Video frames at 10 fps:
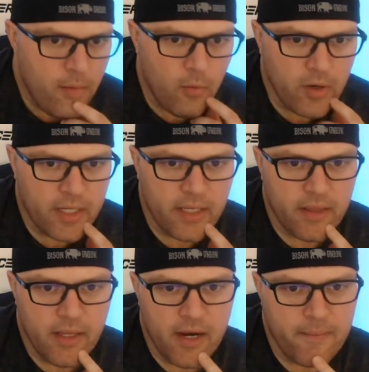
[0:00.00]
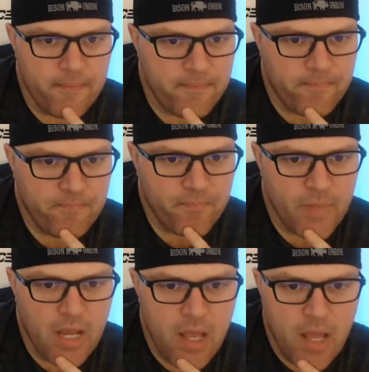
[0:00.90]
but we're getting there.
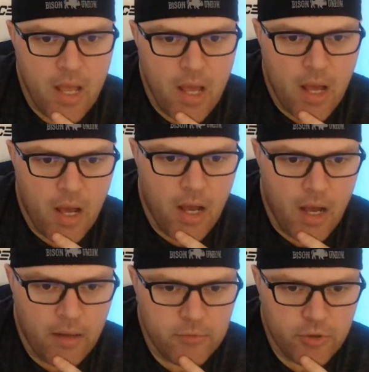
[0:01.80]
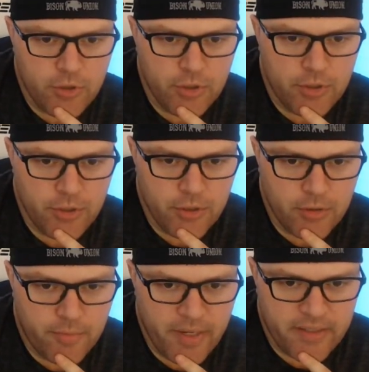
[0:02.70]

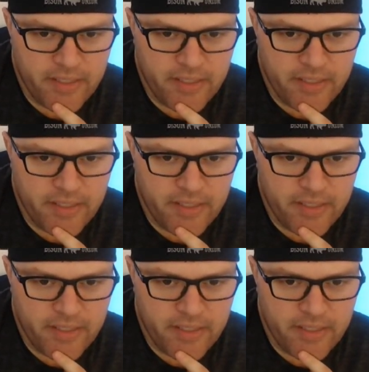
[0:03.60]
Pay